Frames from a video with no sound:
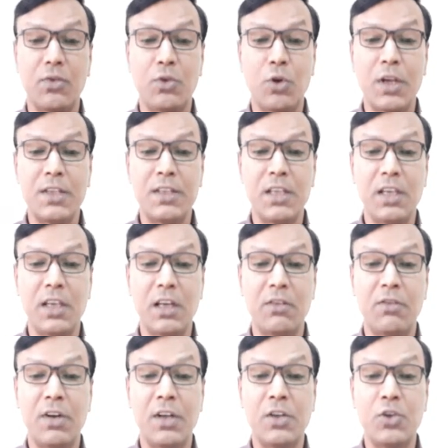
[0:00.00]
You can see here
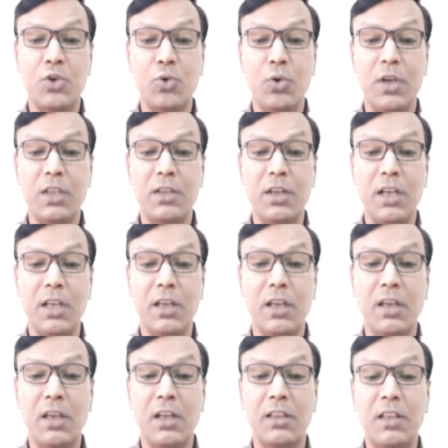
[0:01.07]
1, 2 and 3
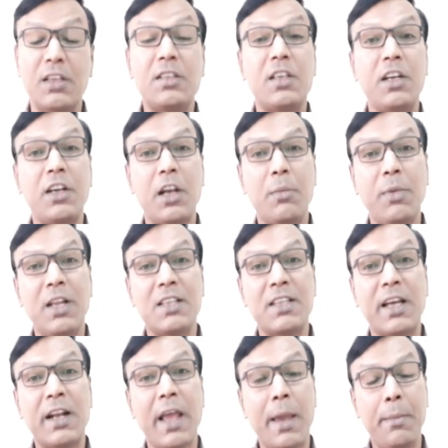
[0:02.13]
these three terminals
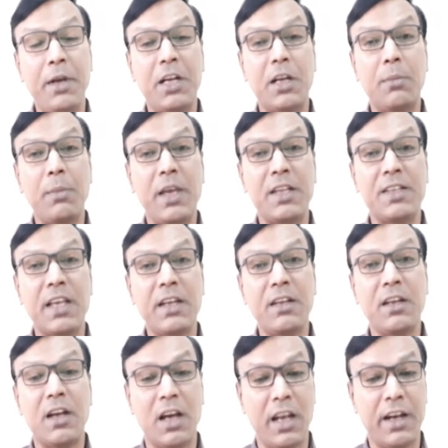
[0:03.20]
are emitter, base and
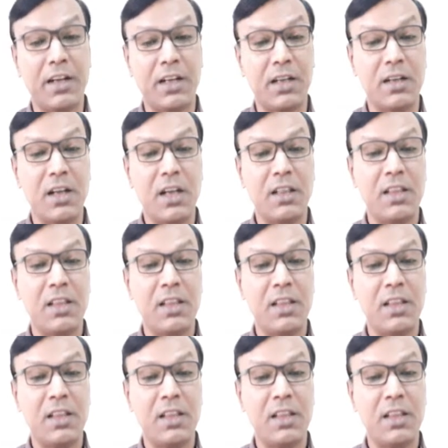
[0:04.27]
collector.